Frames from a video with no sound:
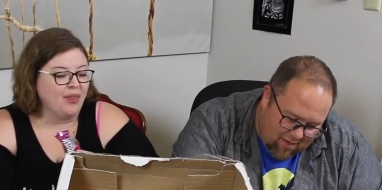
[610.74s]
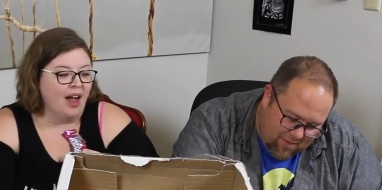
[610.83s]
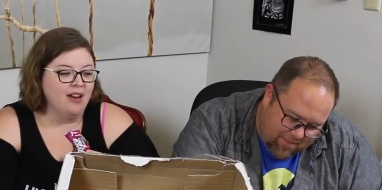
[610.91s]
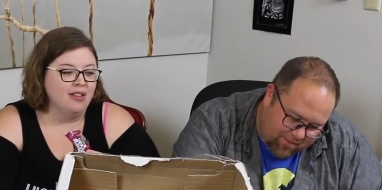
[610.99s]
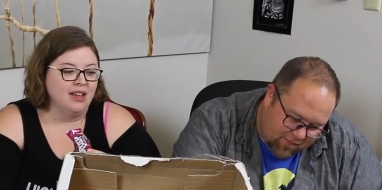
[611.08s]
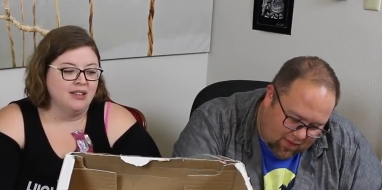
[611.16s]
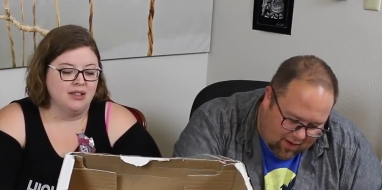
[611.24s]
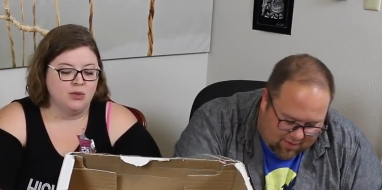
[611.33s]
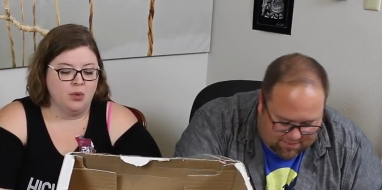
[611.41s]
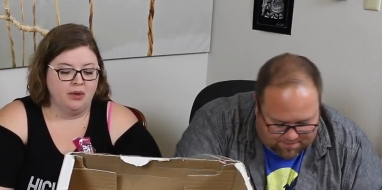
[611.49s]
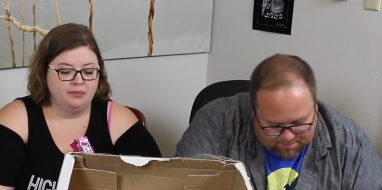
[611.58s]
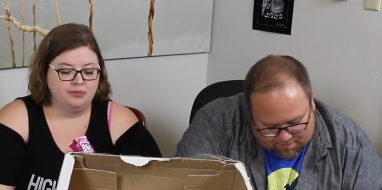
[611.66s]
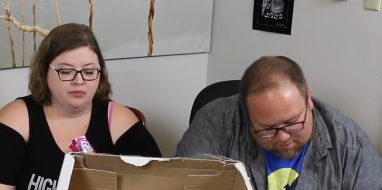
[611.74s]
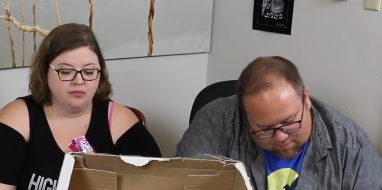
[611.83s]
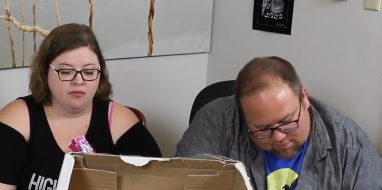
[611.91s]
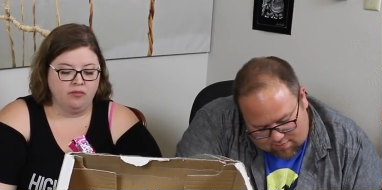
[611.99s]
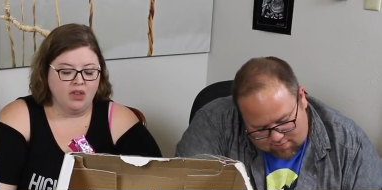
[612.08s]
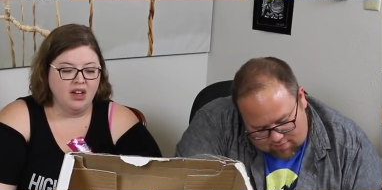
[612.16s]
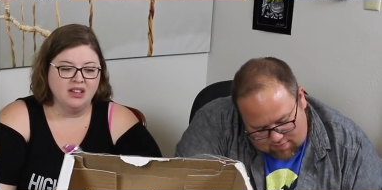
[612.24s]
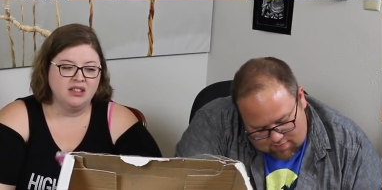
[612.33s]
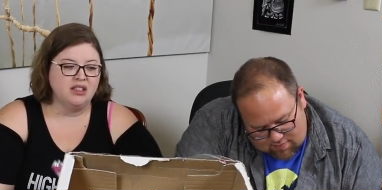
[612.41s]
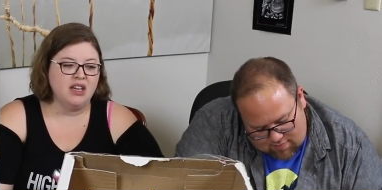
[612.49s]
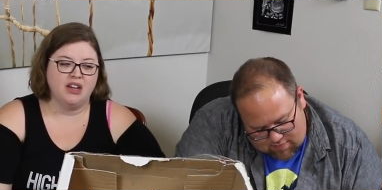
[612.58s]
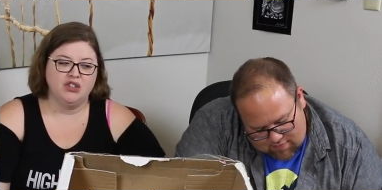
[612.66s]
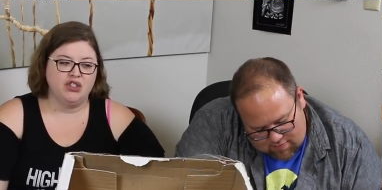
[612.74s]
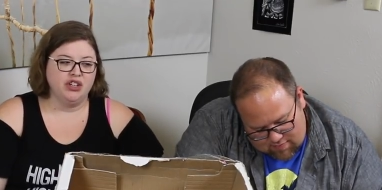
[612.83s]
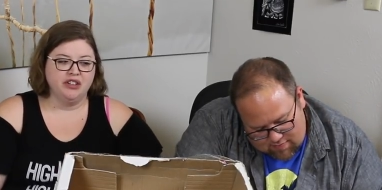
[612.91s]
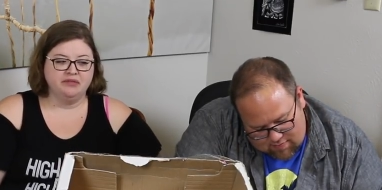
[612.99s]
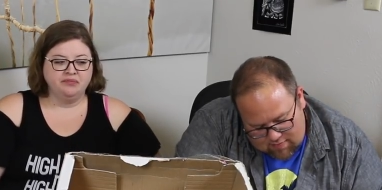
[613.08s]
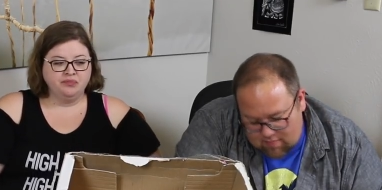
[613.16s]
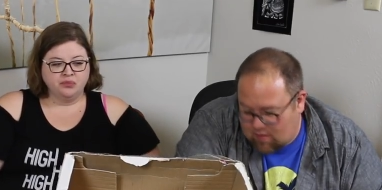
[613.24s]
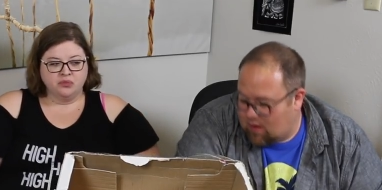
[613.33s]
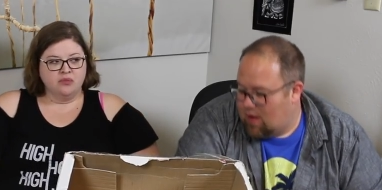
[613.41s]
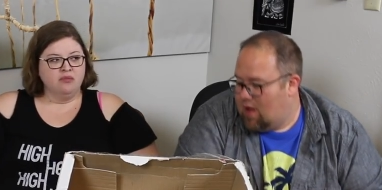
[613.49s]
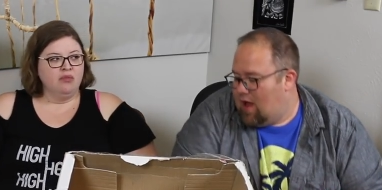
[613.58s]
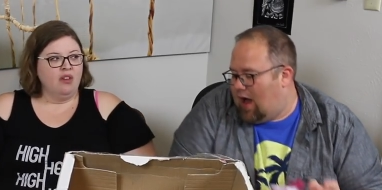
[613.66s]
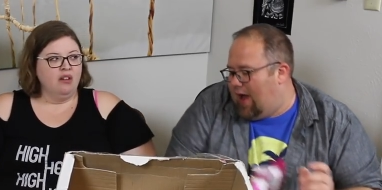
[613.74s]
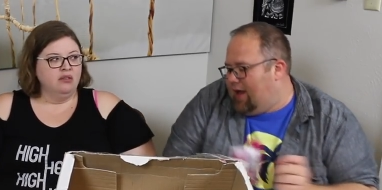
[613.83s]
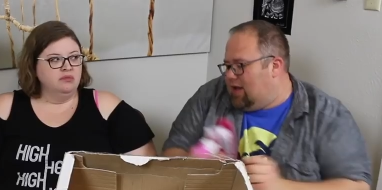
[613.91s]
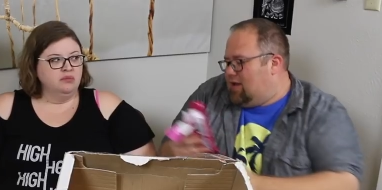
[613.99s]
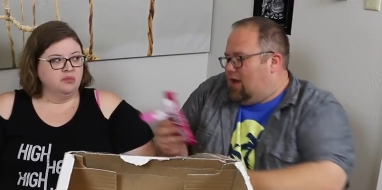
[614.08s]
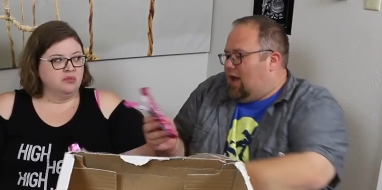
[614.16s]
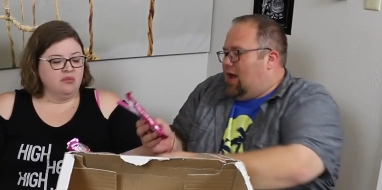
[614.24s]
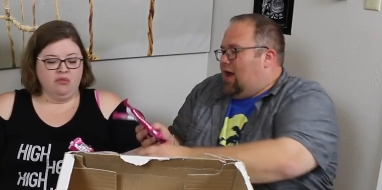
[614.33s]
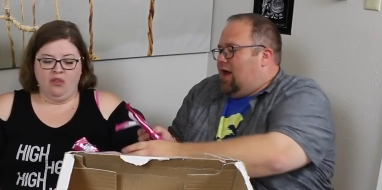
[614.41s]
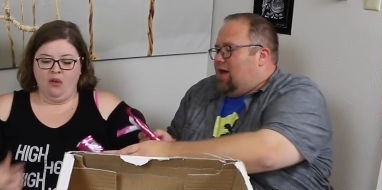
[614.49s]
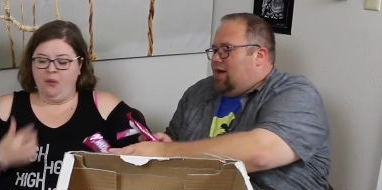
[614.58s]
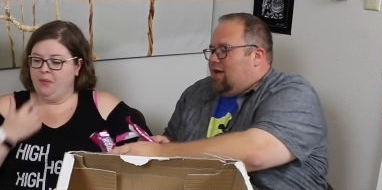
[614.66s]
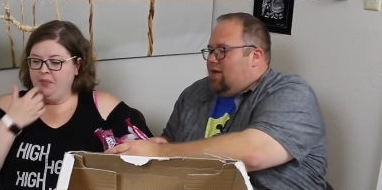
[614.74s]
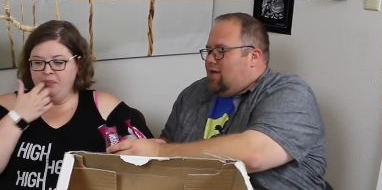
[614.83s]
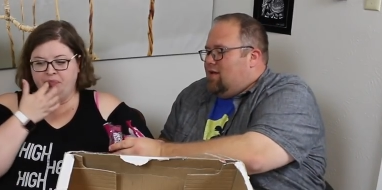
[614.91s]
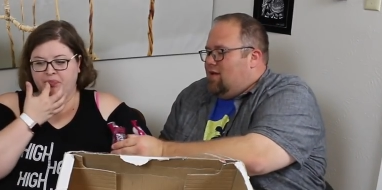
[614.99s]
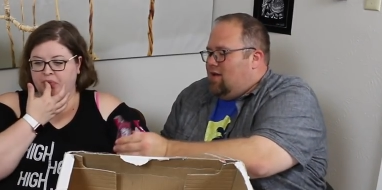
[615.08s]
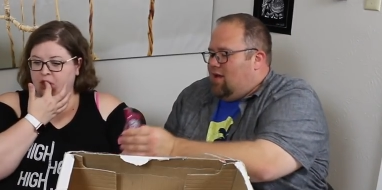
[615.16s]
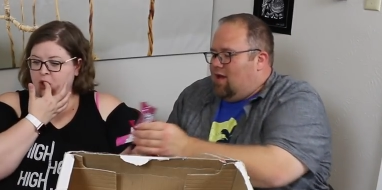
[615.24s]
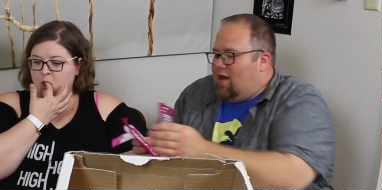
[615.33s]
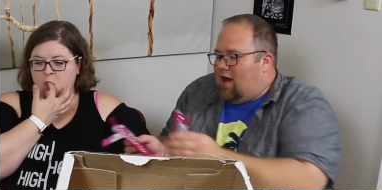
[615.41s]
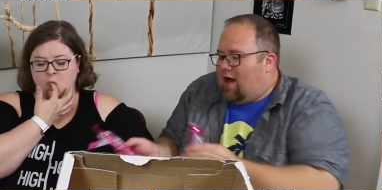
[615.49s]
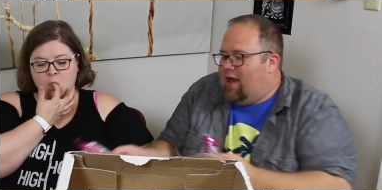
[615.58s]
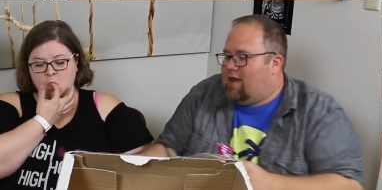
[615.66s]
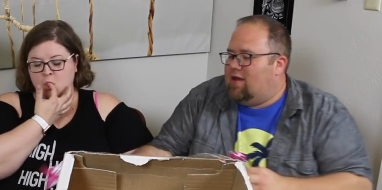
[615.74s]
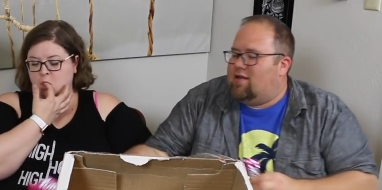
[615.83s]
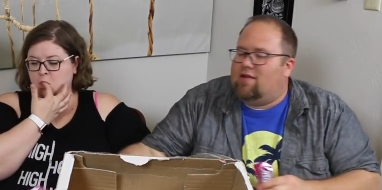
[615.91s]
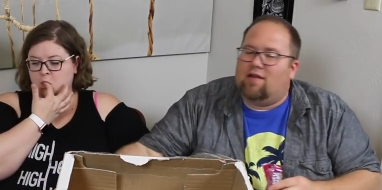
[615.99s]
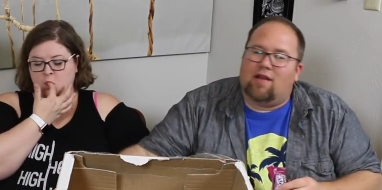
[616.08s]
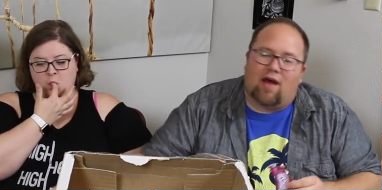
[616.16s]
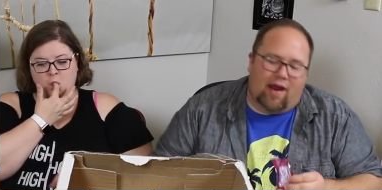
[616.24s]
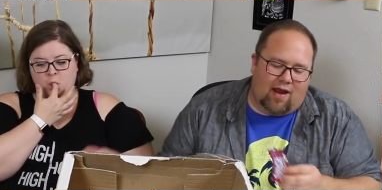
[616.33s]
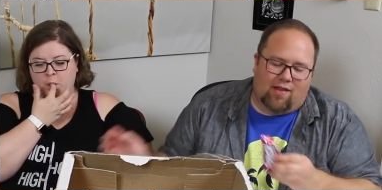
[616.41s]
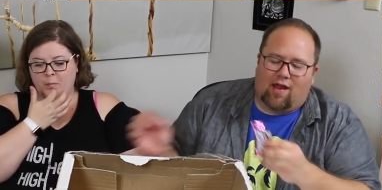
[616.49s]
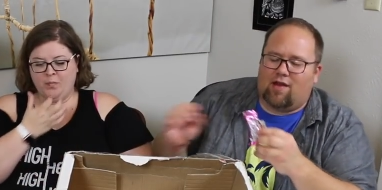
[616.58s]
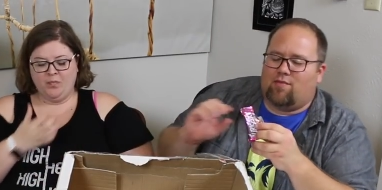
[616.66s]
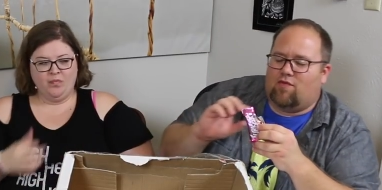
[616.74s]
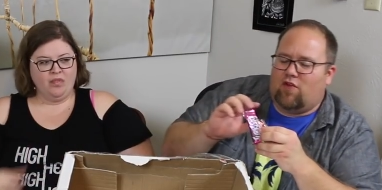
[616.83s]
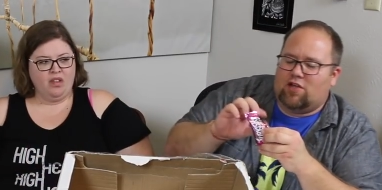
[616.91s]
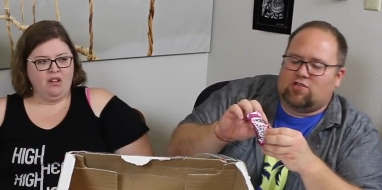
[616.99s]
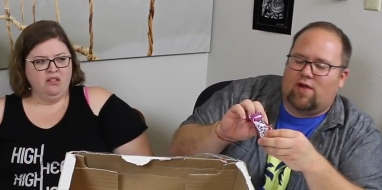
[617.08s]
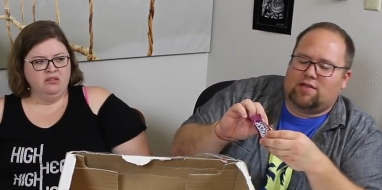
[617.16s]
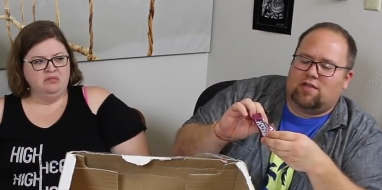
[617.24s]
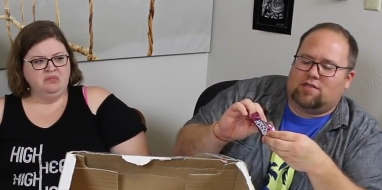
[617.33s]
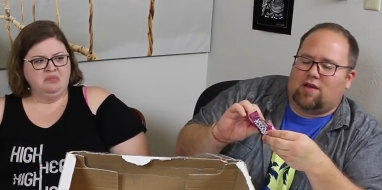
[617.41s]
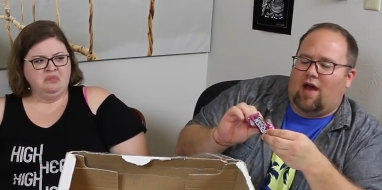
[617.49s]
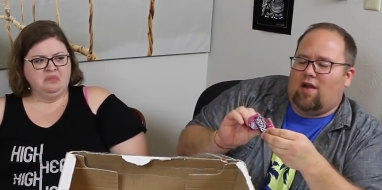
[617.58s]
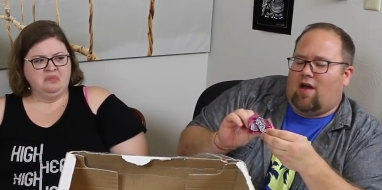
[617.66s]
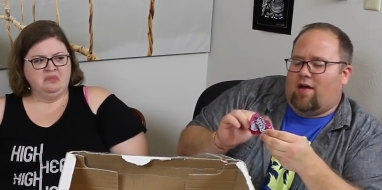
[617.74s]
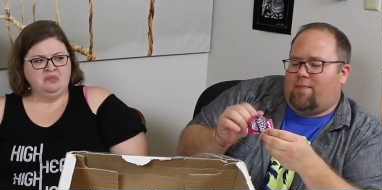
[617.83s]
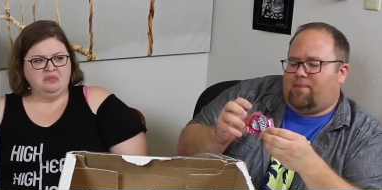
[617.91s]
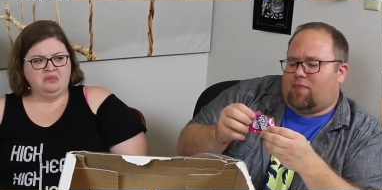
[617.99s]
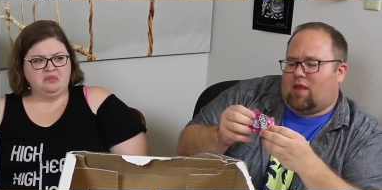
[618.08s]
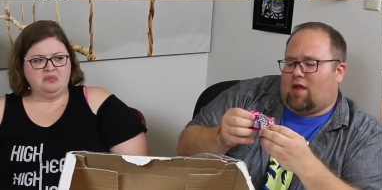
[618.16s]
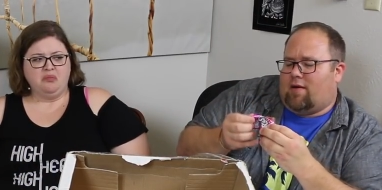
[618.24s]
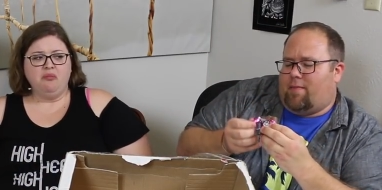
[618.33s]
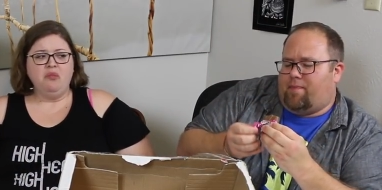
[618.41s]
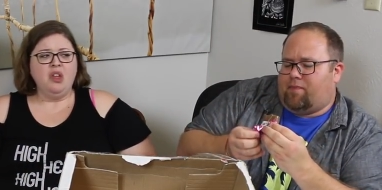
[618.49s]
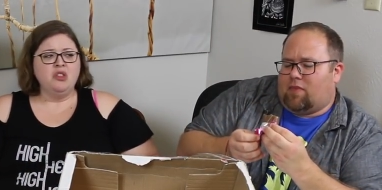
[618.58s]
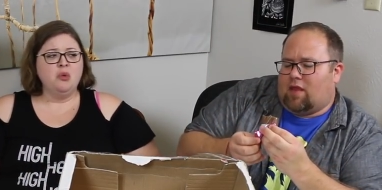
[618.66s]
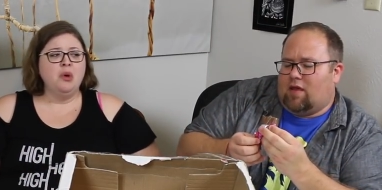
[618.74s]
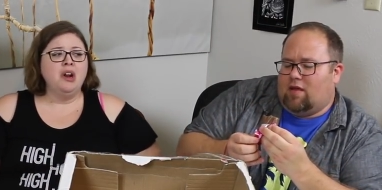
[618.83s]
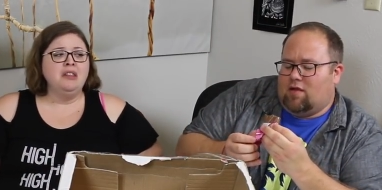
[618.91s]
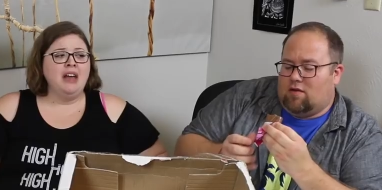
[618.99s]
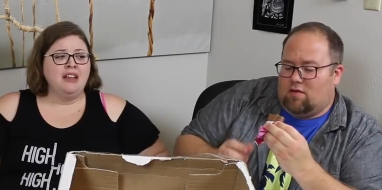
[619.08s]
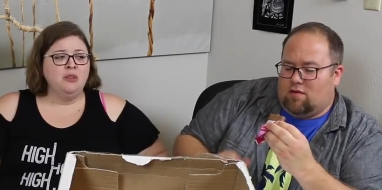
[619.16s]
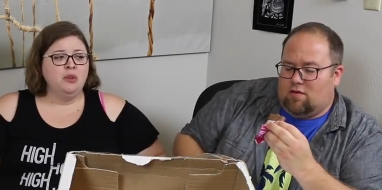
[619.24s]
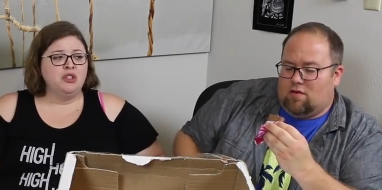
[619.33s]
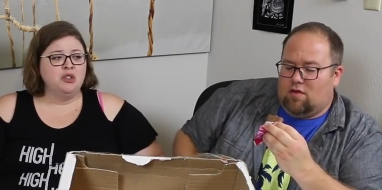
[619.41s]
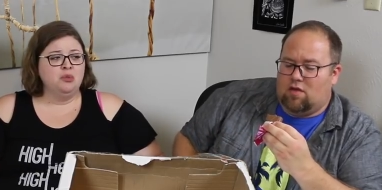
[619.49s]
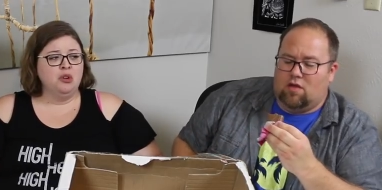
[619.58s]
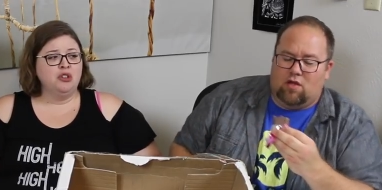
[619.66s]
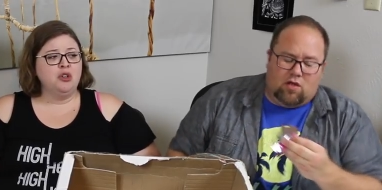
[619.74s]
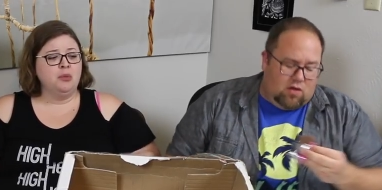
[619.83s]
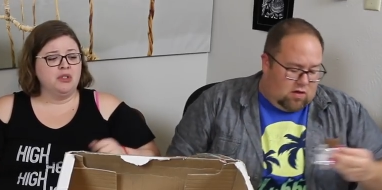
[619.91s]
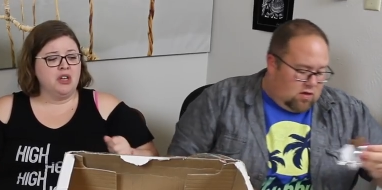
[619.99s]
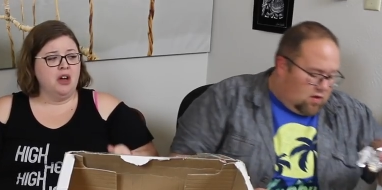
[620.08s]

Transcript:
Speaker 1: I don't like this one. It's the texture. I could, uh, mm-mm, mm-mm.
Speaker 2: I could, I could think I can finish
Speaker 1: the rest of this. I don't. The one on Lion, the Witch, and the Wardrobe was